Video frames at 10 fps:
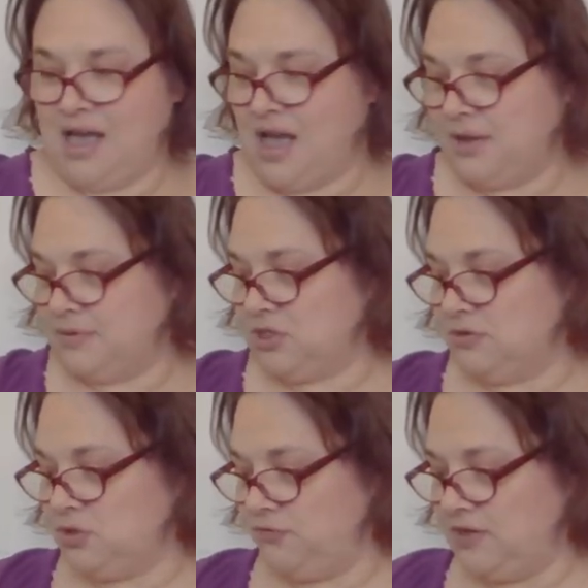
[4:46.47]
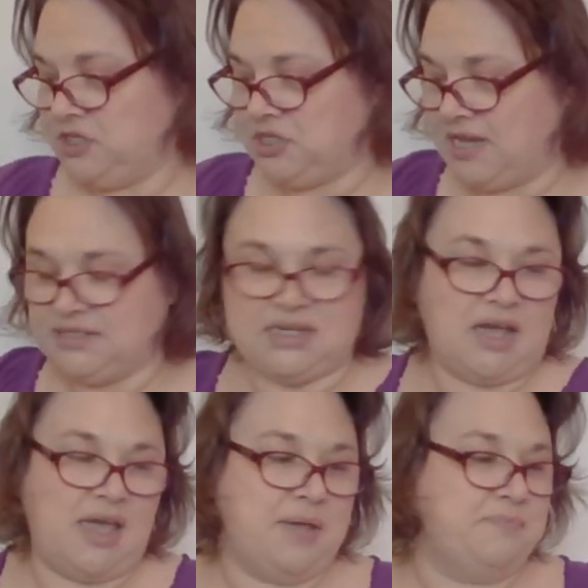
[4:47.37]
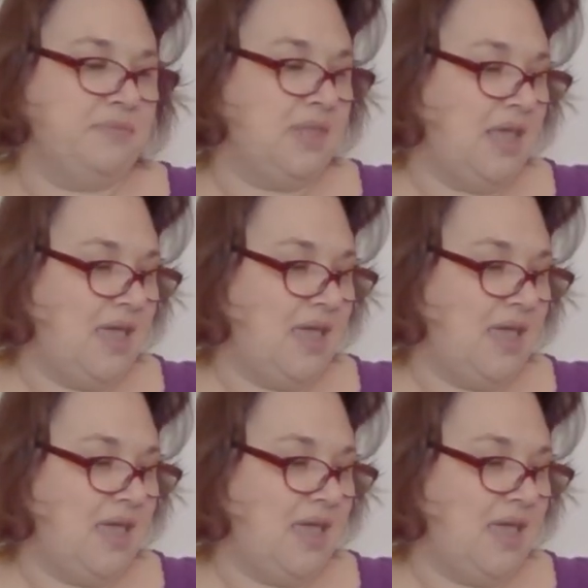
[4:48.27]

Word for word: I was close to a finish last time,